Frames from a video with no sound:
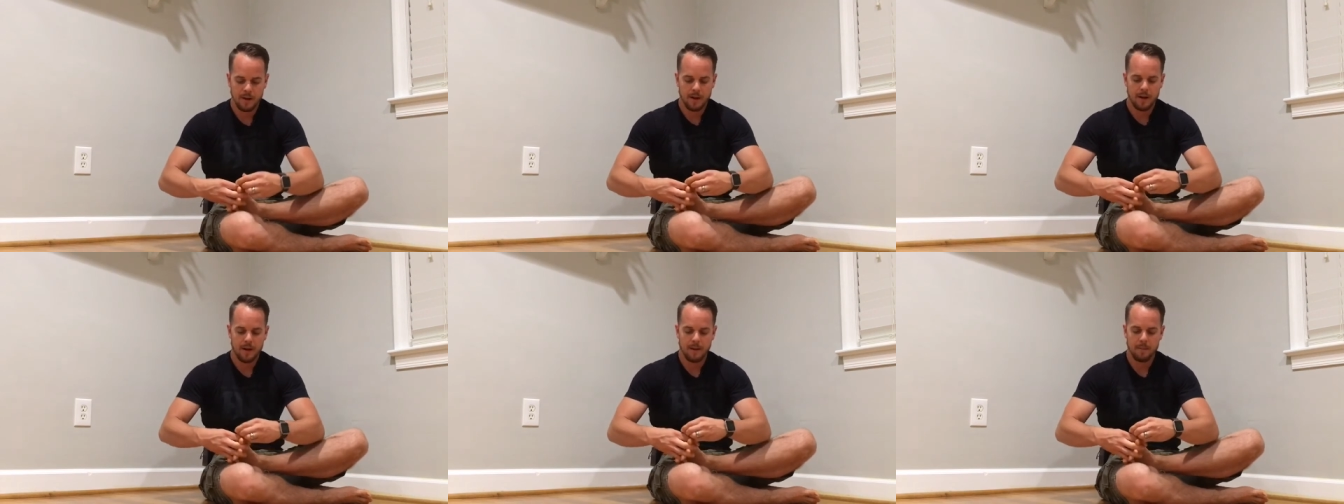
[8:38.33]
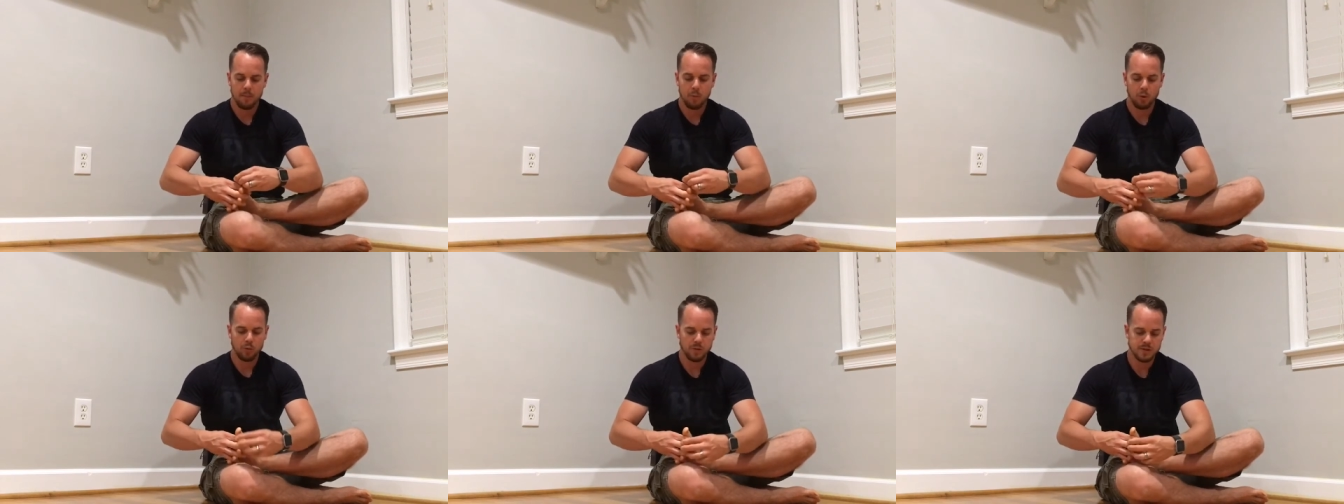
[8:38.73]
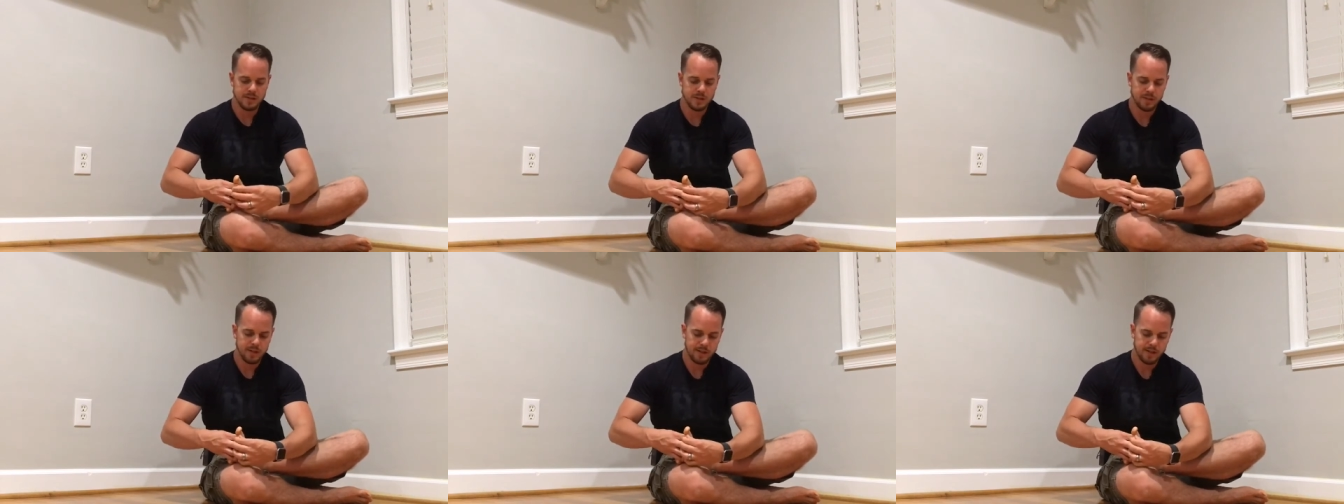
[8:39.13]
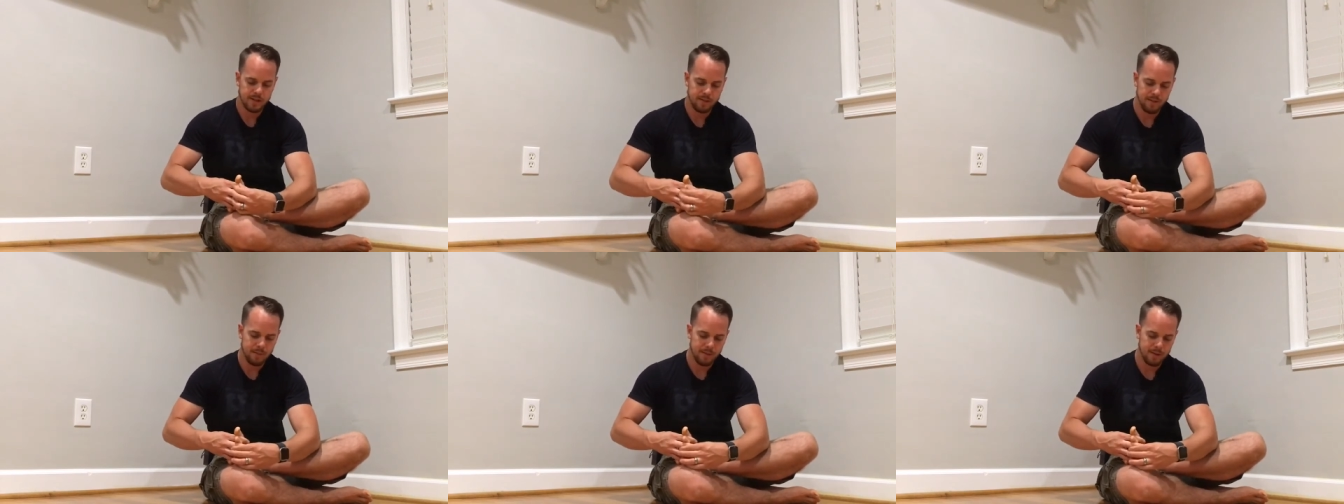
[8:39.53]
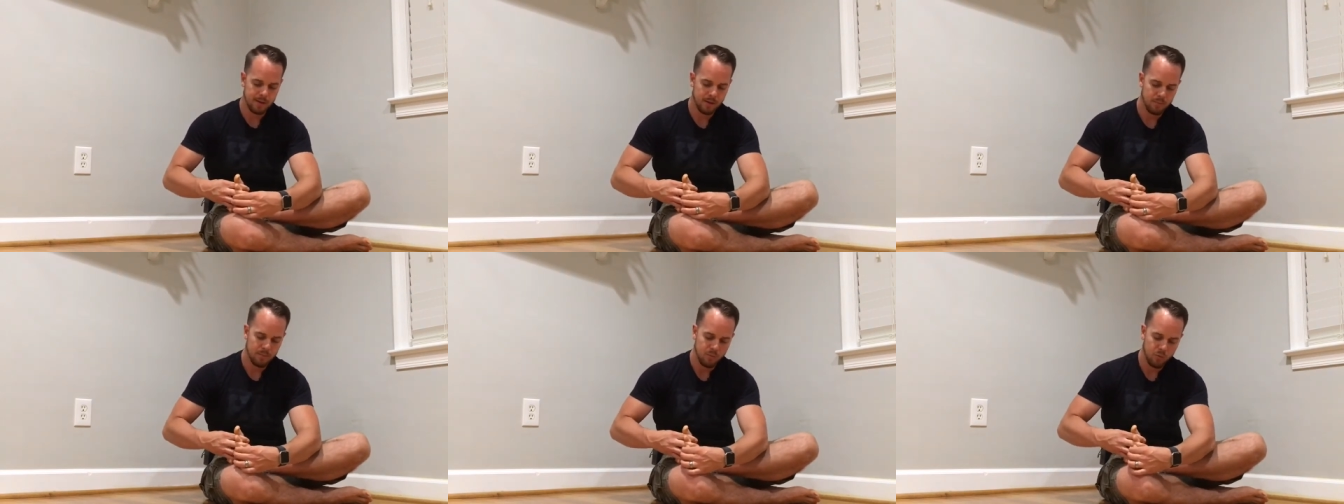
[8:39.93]
um, more resilient and they
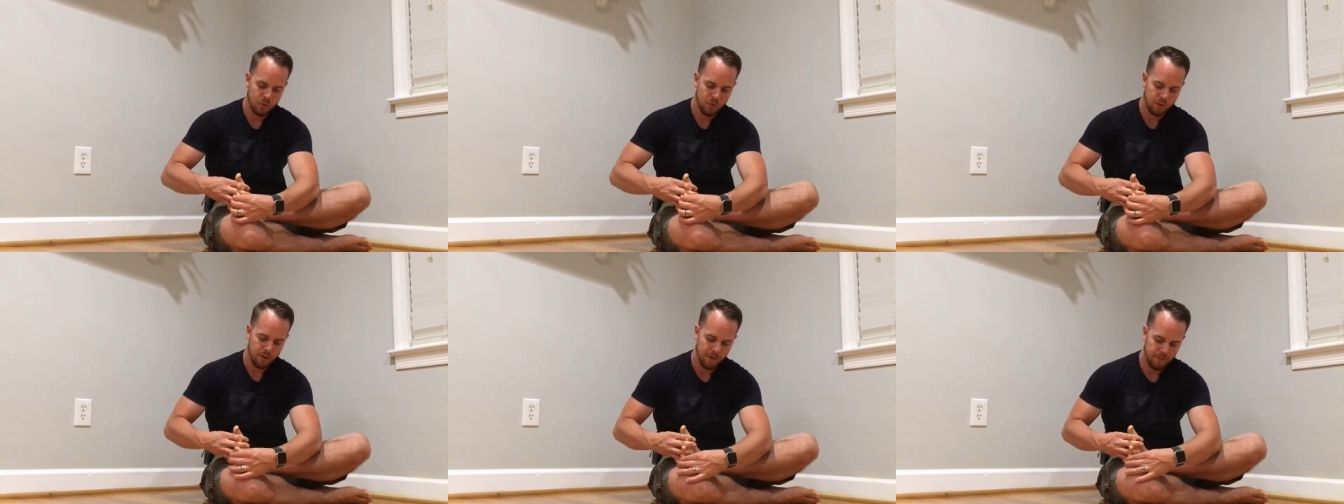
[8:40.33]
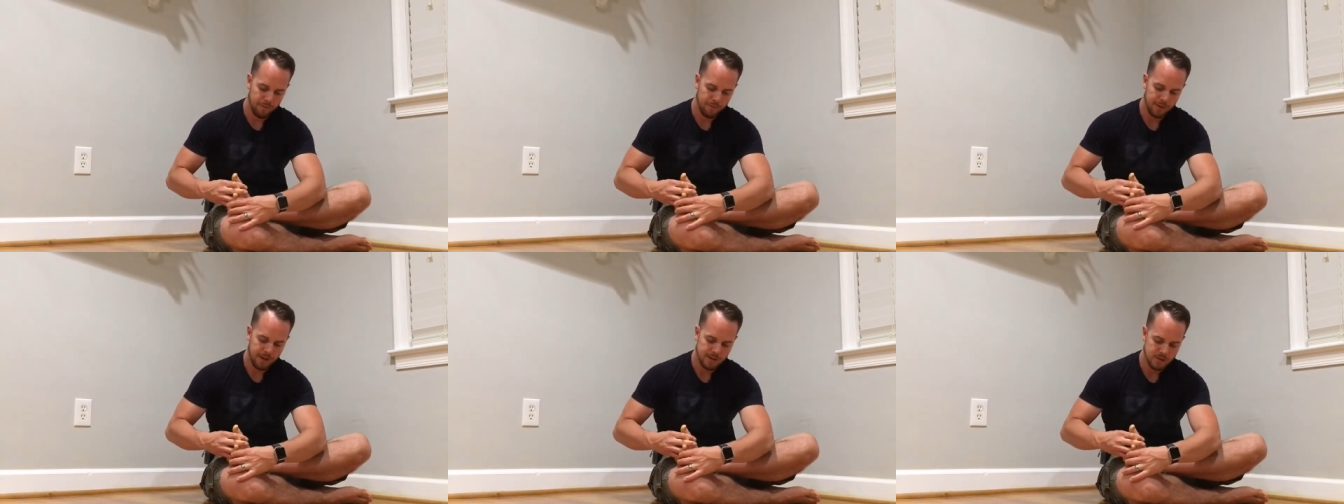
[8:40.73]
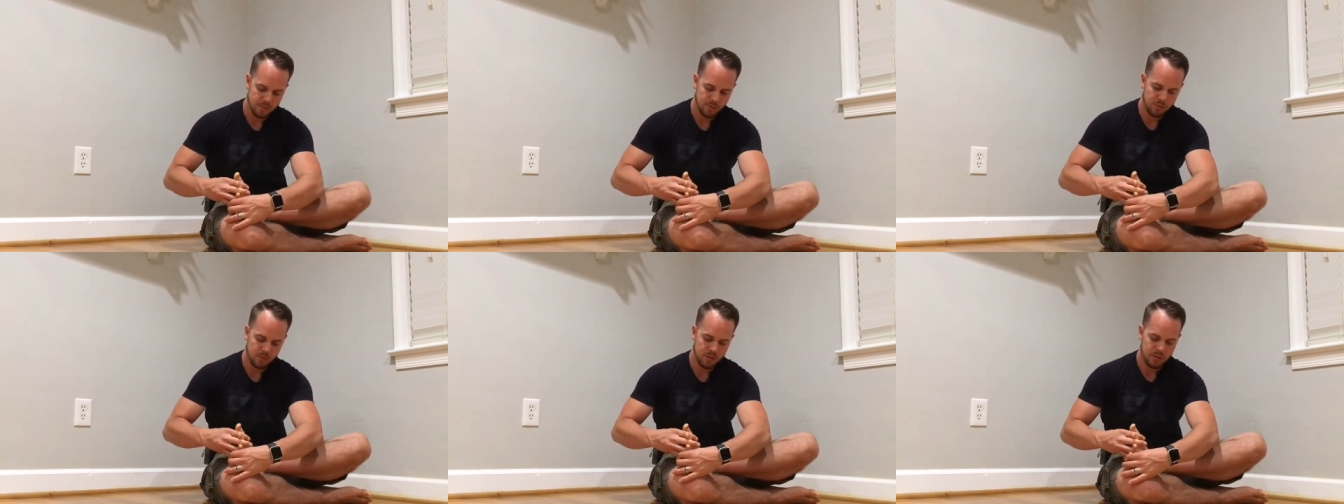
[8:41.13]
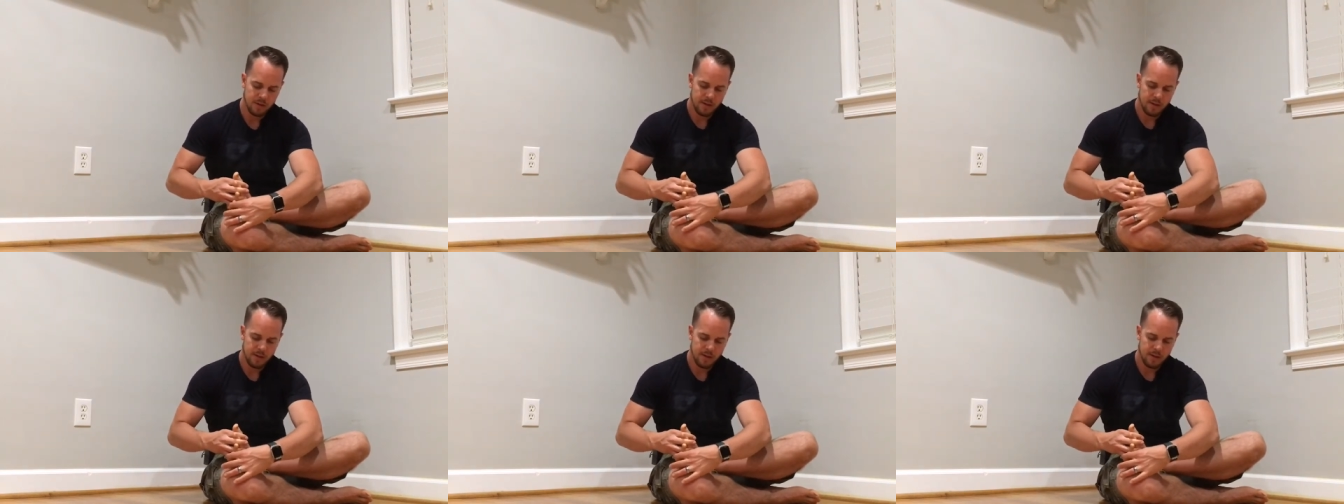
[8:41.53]
become more flexible